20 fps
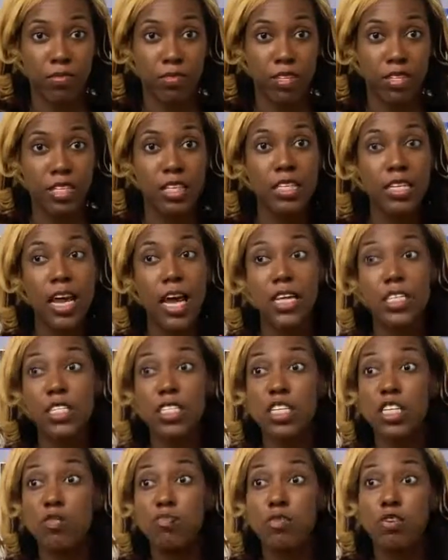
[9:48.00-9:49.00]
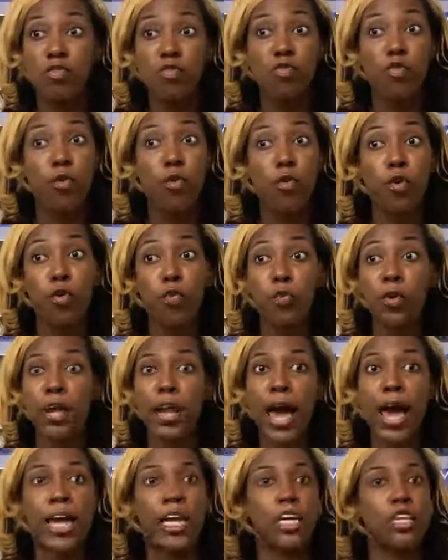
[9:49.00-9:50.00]
To not see me for what
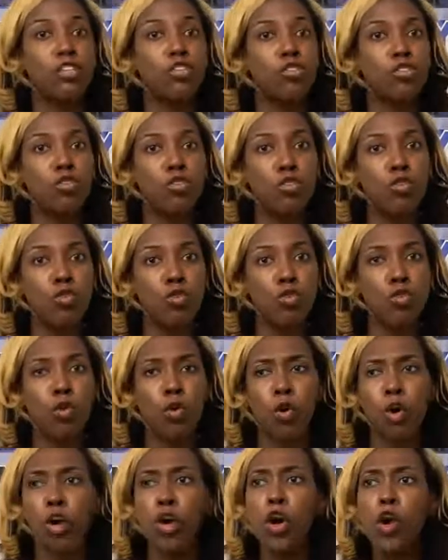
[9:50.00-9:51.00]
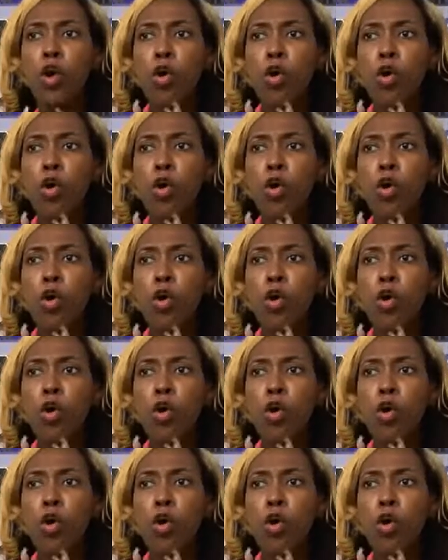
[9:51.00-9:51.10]
I can do or